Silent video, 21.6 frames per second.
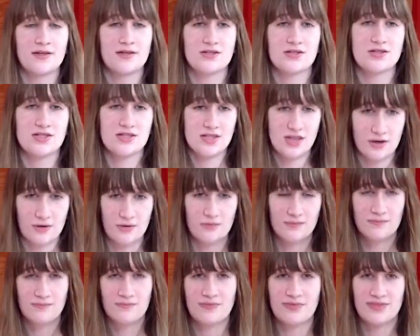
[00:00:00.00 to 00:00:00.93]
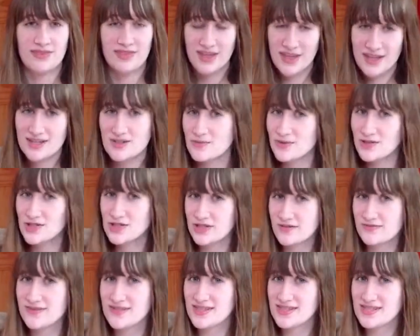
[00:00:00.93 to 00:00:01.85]
So, like what
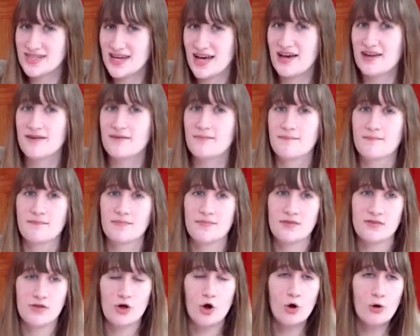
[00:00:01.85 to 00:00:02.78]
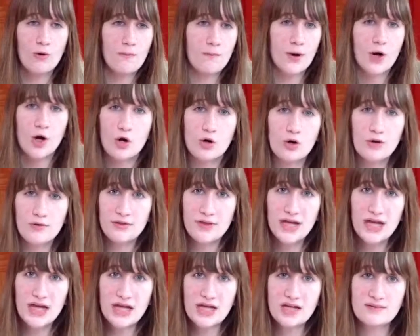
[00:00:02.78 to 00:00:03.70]
Shifty said, the whole pearl
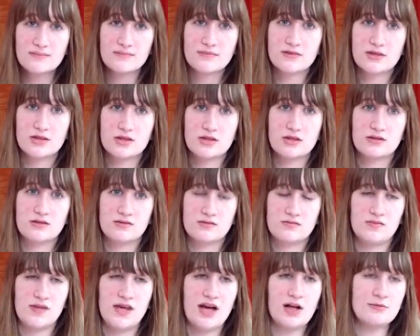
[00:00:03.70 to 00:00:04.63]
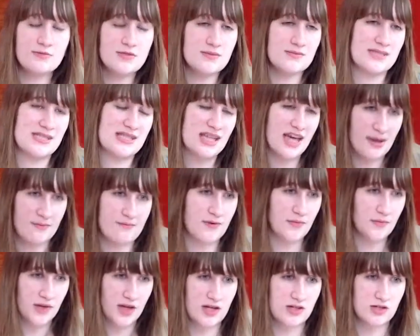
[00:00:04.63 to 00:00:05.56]
thing, it helps them escape
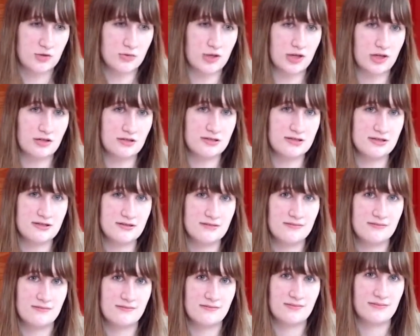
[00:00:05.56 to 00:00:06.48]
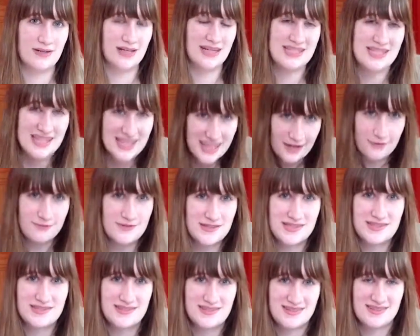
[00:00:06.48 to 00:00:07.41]
from the underworld. But it's a
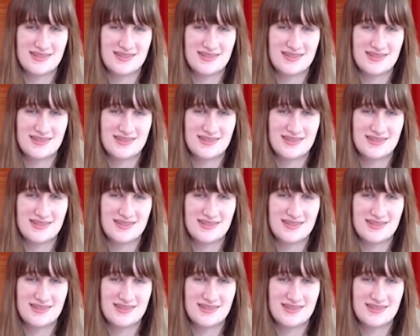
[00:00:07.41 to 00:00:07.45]
gift.